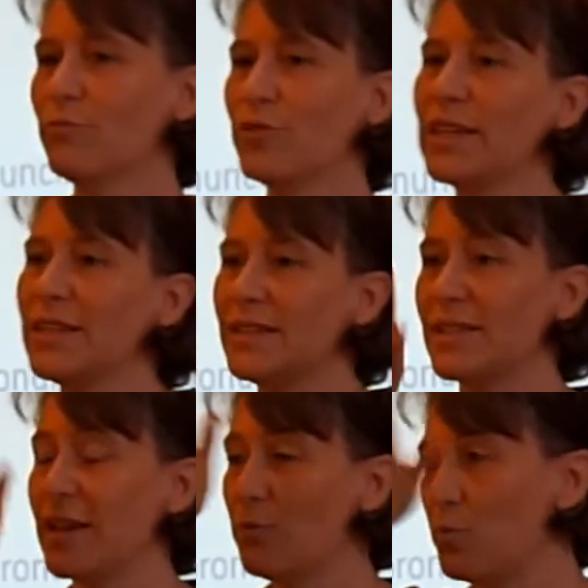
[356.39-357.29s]
reads
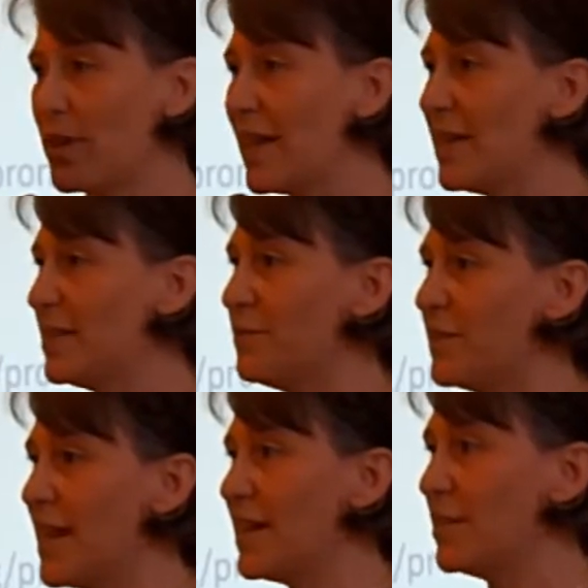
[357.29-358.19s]
it letter for
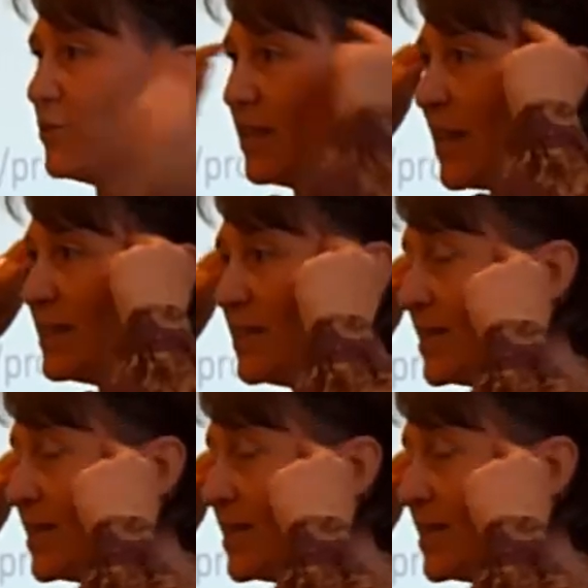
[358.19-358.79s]
letter and gets the